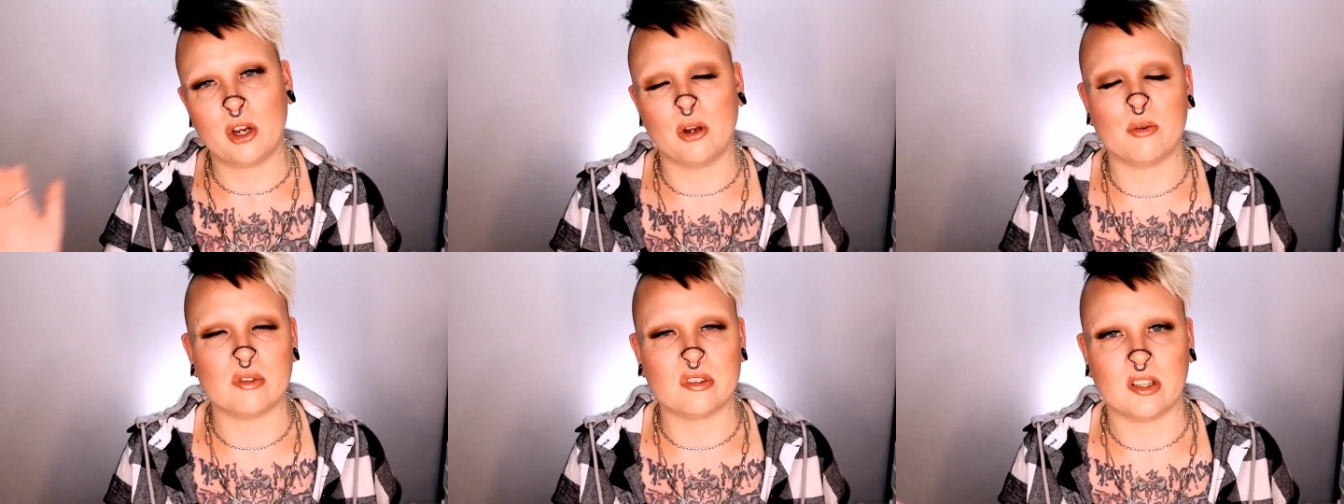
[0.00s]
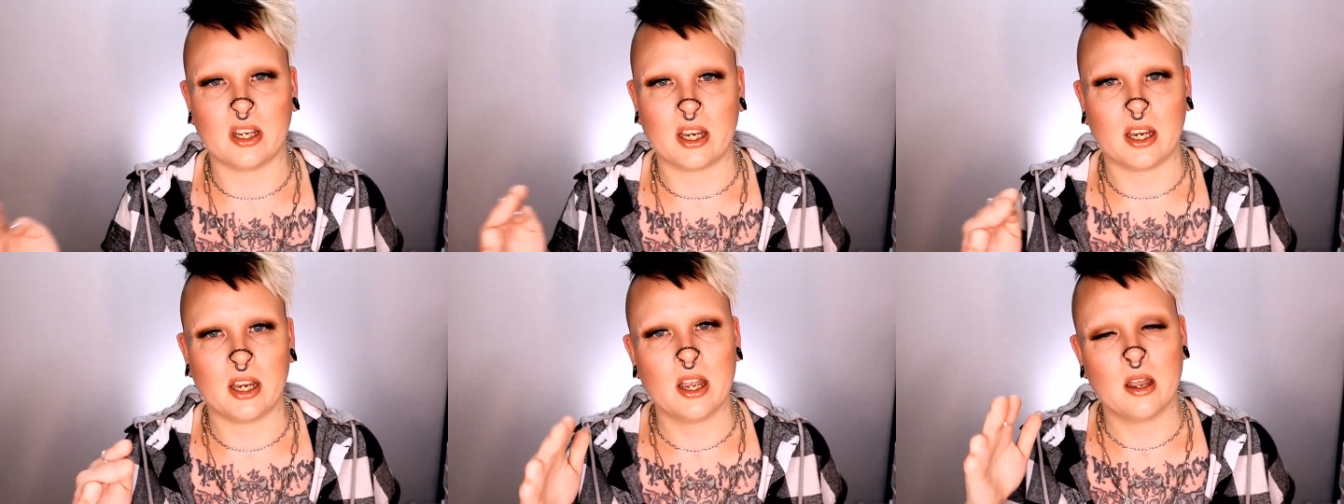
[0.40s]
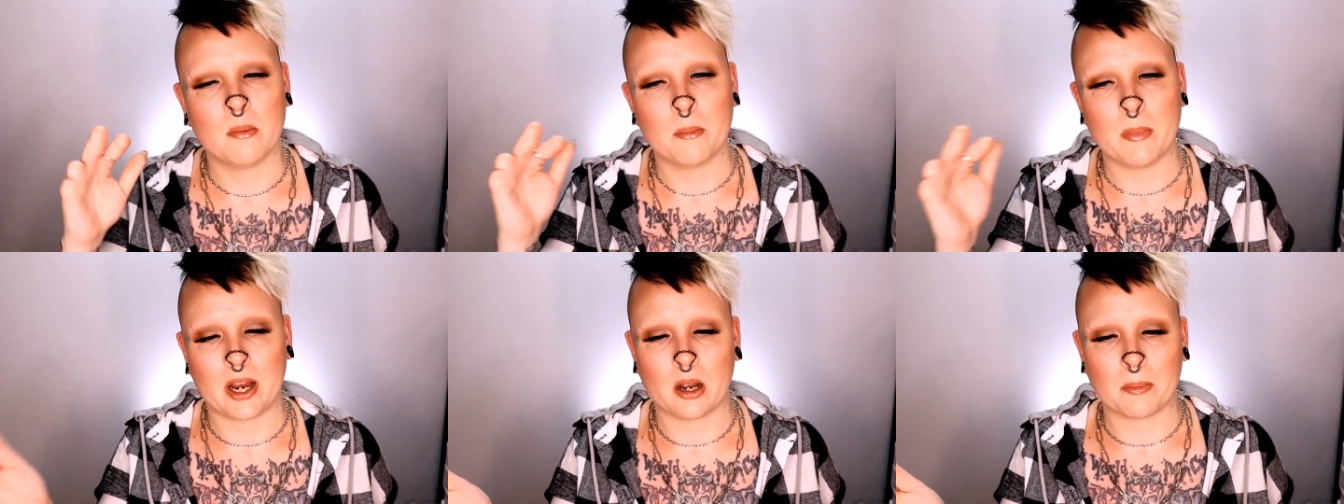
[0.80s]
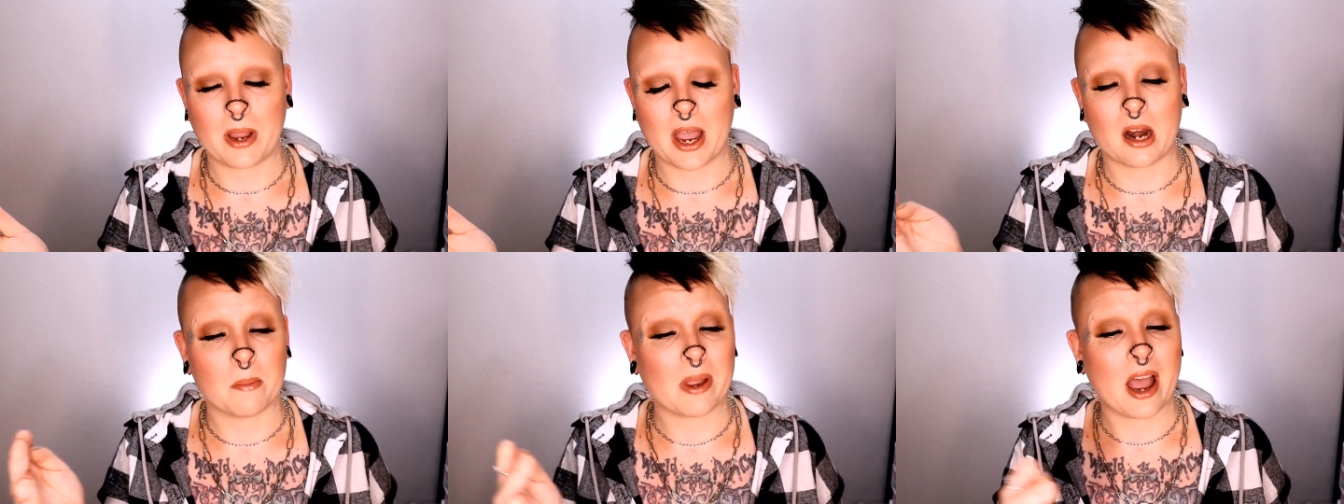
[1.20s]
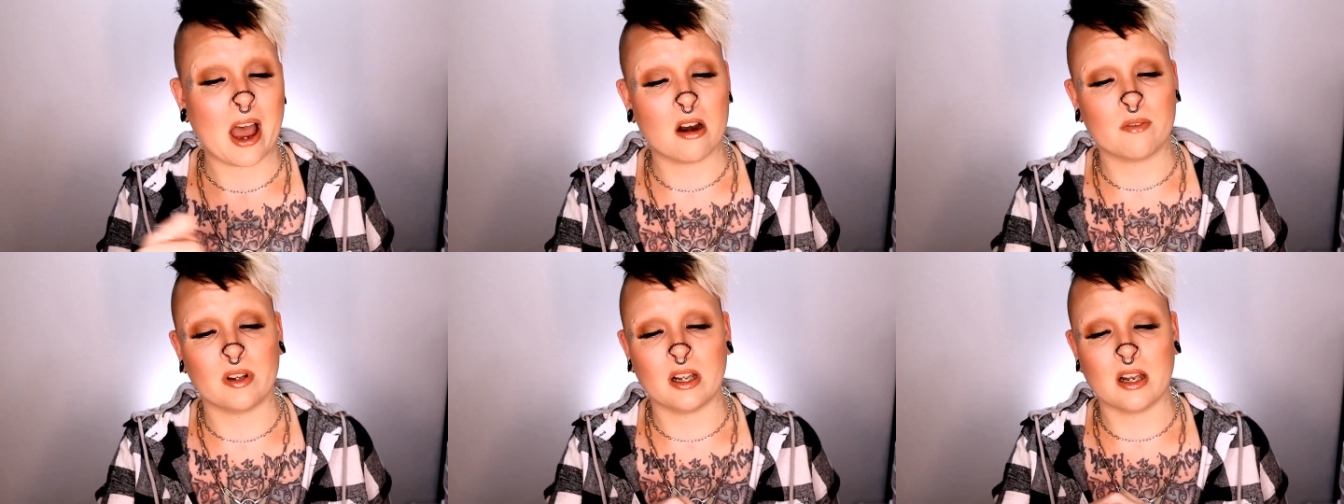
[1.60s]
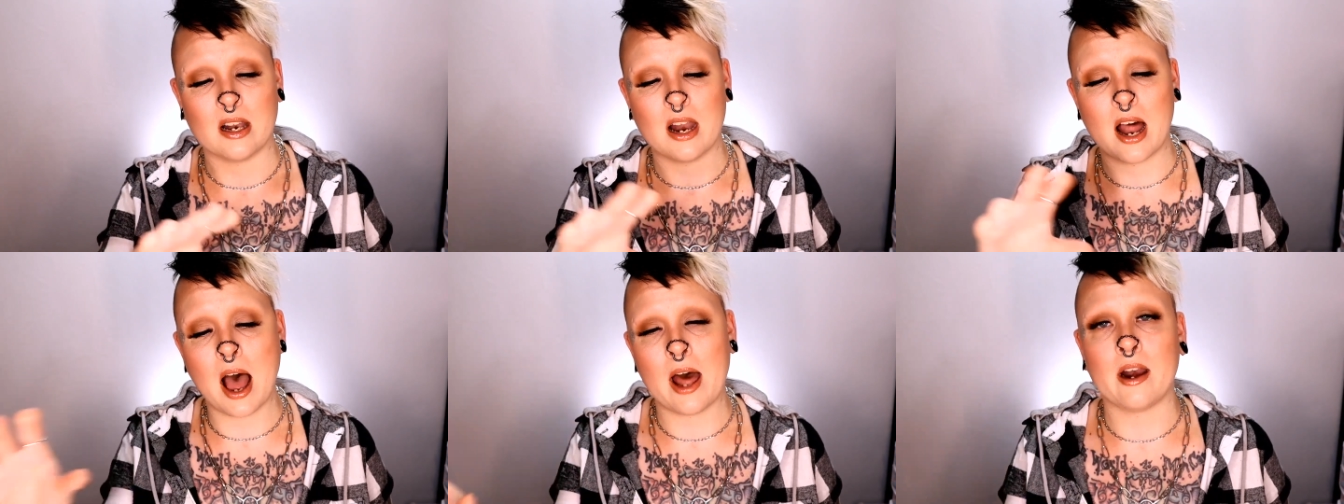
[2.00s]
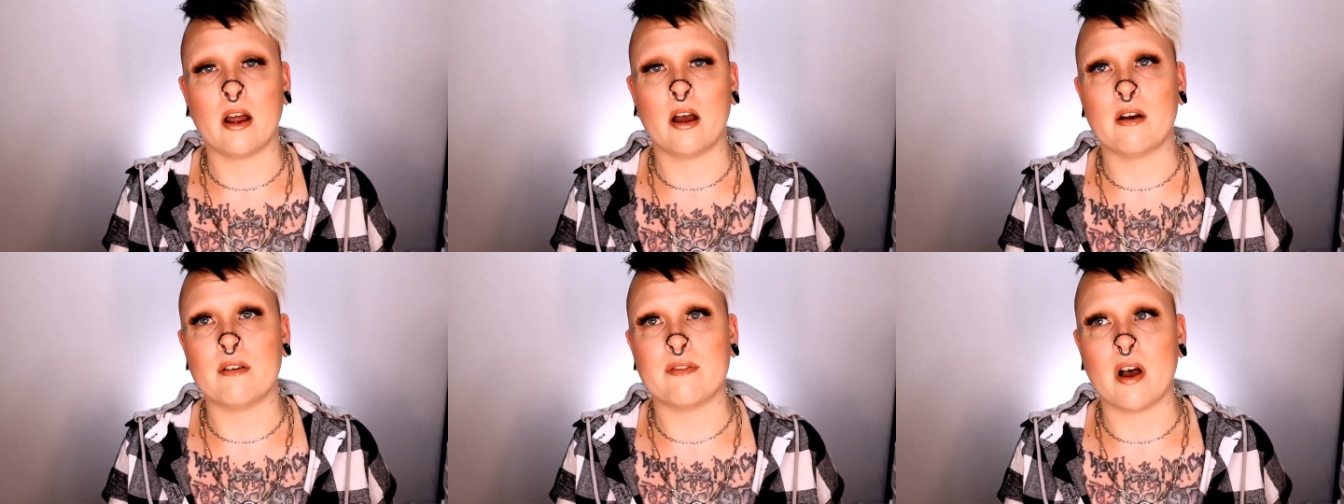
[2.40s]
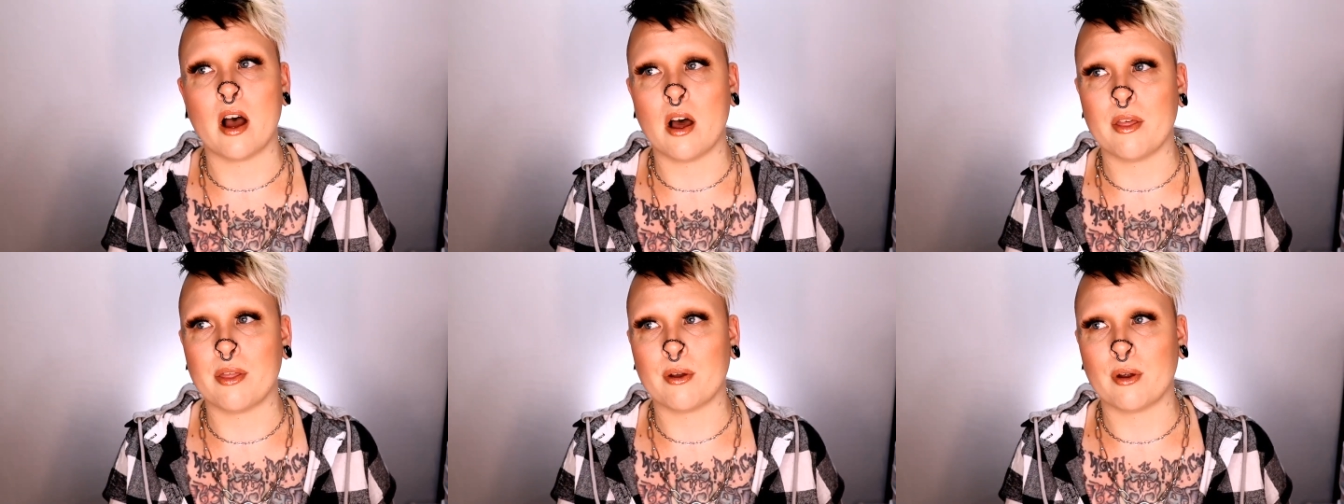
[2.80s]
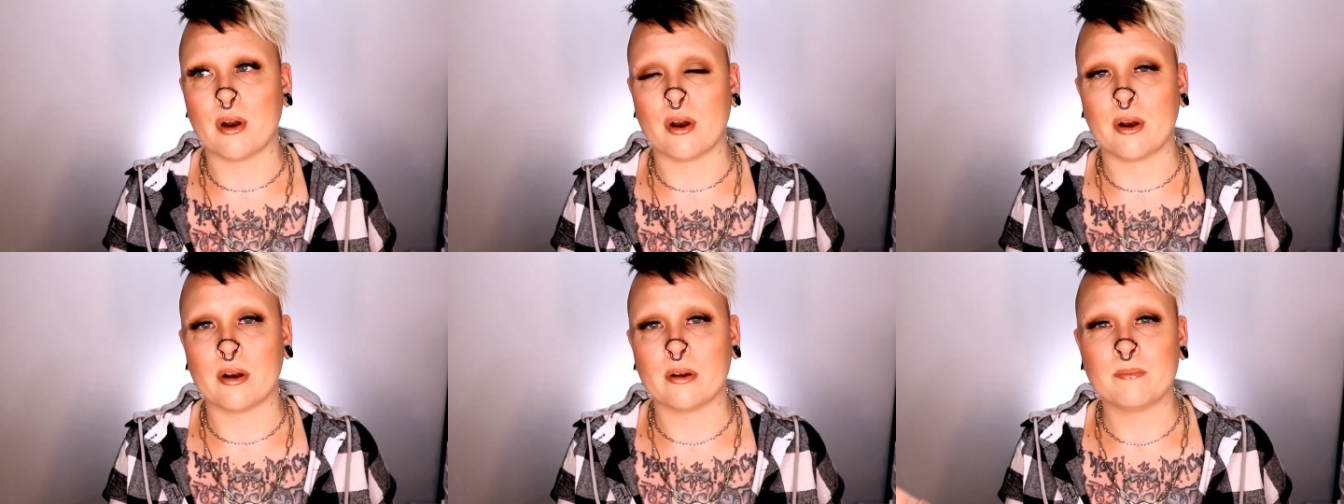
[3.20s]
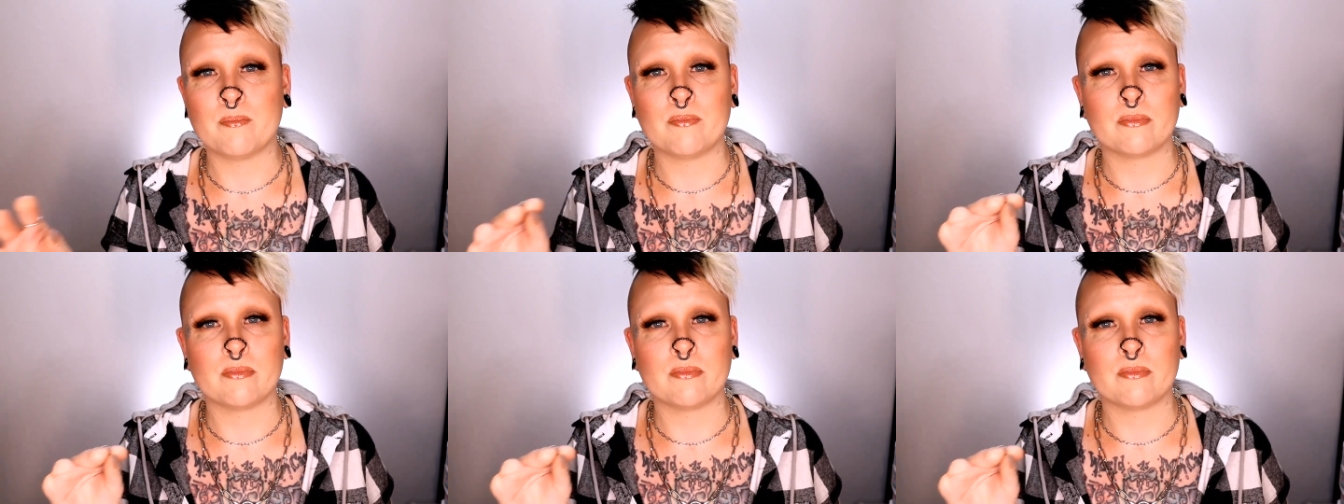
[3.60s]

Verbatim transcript: QC Makeup Academy out of a lot of other